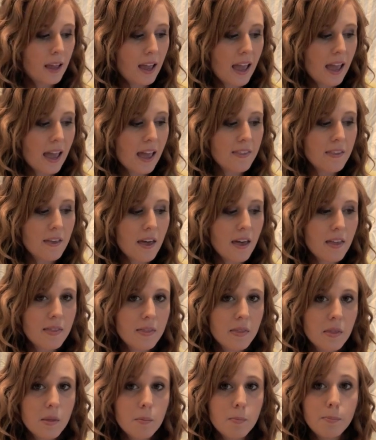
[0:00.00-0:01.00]
And
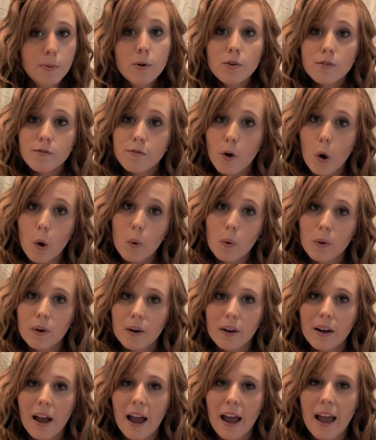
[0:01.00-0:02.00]
then the Boot
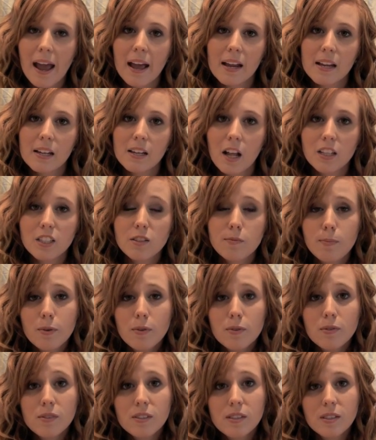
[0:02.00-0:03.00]
Vogue, and lots of
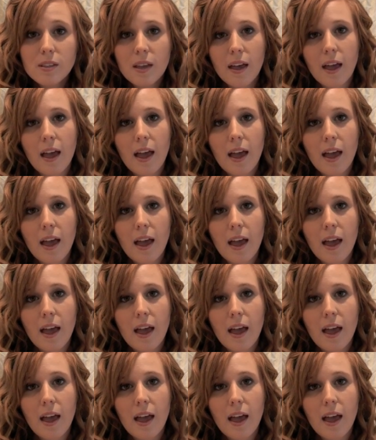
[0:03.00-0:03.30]
boots.